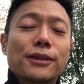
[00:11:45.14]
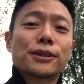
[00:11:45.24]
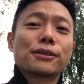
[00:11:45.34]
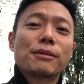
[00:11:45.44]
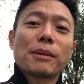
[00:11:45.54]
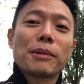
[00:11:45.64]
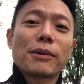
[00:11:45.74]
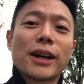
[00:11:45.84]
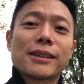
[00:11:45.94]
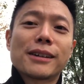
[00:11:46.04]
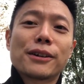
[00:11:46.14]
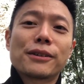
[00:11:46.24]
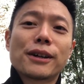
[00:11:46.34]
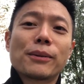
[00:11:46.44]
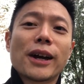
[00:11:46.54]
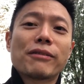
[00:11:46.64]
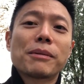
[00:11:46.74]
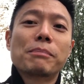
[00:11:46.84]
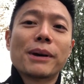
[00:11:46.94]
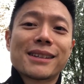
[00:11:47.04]
So you remember when I tell you that we have the
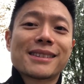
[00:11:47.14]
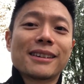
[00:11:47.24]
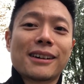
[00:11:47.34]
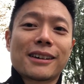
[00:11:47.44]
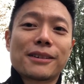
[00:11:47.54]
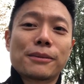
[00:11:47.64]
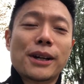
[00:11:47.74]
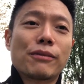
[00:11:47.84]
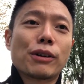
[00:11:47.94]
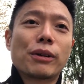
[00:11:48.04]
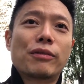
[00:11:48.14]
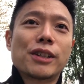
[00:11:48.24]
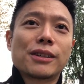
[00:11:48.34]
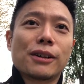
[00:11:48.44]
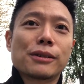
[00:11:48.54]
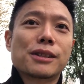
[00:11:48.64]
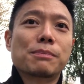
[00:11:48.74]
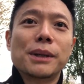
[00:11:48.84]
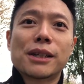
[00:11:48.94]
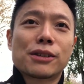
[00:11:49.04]
best luck whenever we visit all these
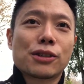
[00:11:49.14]
biggest